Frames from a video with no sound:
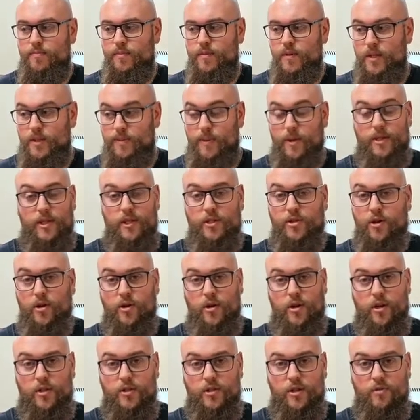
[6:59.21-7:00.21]
especially
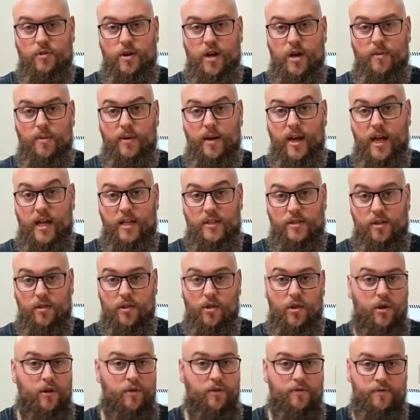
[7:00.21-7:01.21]
tonkotsu ramen, has a
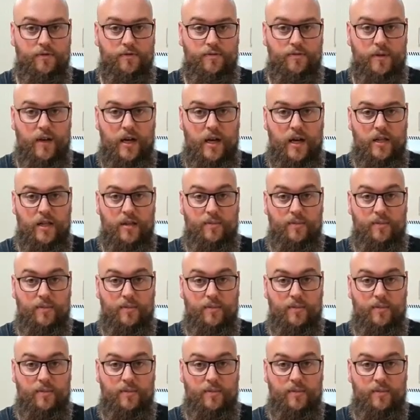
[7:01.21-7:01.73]
lot of the